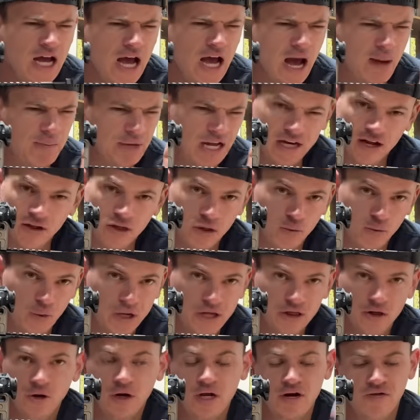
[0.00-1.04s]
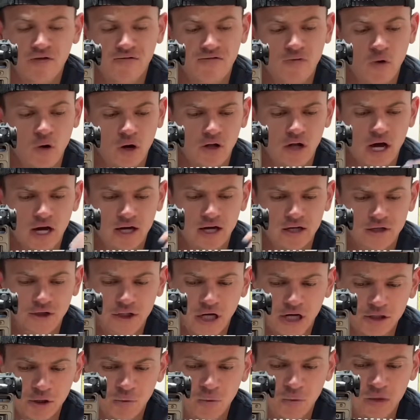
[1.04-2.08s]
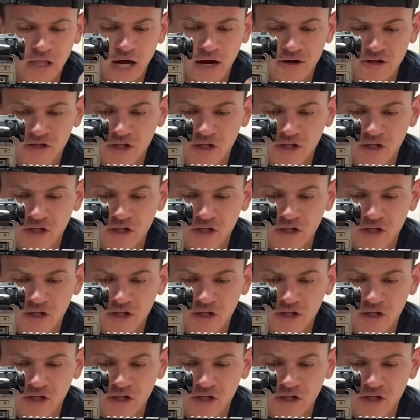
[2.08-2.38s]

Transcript: I'm getting a 330 or 4 o'clock ejection without a